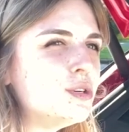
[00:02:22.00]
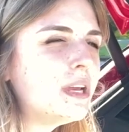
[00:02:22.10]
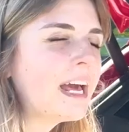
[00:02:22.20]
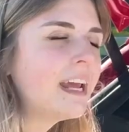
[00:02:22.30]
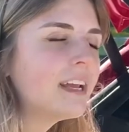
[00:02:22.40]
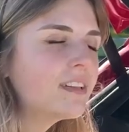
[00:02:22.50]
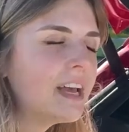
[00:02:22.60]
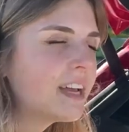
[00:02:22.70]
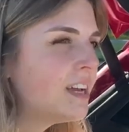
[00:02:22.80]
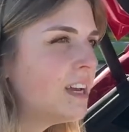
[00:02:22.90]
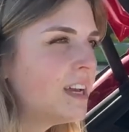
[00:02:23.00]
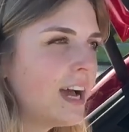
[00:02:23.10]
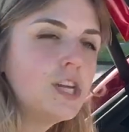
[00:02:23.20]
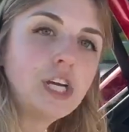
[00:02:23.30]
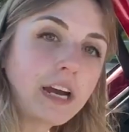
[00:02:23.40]
getting like
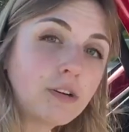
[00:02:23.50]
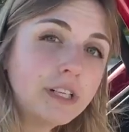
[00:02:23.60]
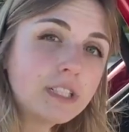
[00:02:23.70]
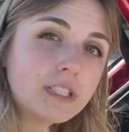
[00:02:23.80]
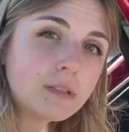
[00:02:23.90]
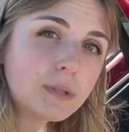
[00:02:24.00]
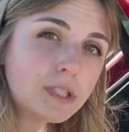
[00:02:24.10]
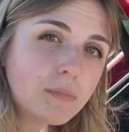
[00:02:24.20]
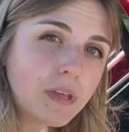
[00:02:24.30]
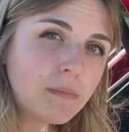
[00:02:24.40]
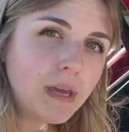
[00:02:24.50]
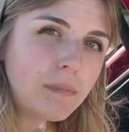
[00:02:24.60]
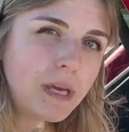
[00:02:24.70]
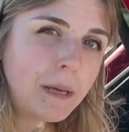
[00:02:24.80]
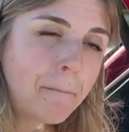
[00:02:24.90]
a Jackery system or something
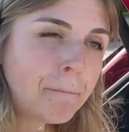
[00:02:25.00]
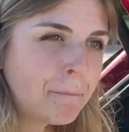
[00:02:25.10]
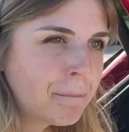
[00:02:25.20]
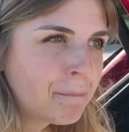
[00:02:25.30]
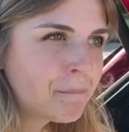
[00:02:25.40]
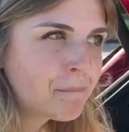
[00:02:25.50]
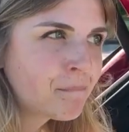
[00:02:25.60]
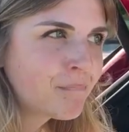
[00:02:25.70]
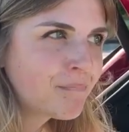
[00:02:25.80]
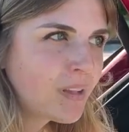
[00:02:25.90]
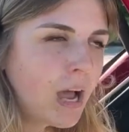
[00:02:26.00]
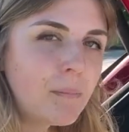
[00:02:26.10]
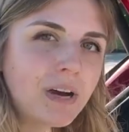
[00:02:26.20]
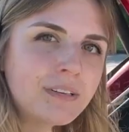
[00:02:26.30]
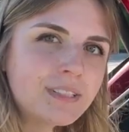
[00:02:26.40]
maybe. I'm
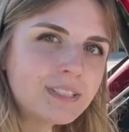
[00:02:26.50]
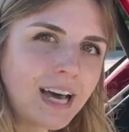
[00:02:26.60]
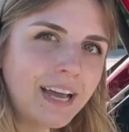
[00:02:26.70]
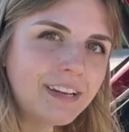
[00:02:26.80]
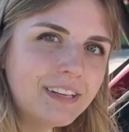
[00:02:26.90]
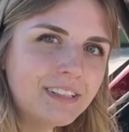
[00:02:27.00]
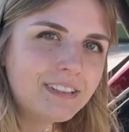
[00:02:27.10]
undecided.